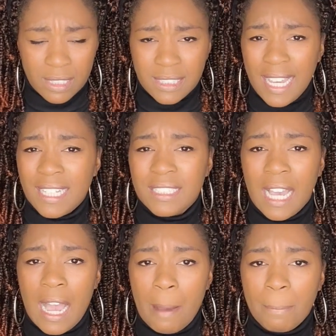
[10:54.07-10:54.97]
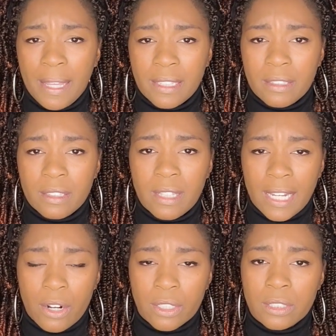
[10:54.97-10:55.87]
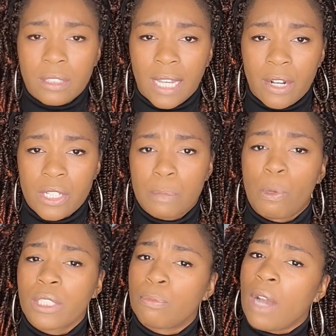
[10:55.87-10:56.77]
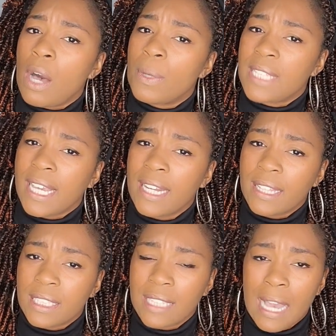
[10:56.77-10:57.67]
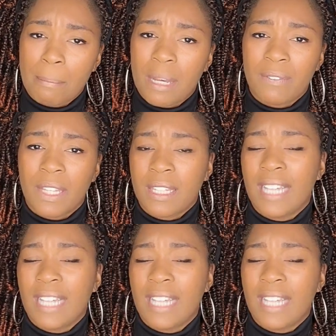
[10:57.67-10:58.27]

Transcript: tank top, and like her sports bra was hanging out the top of it.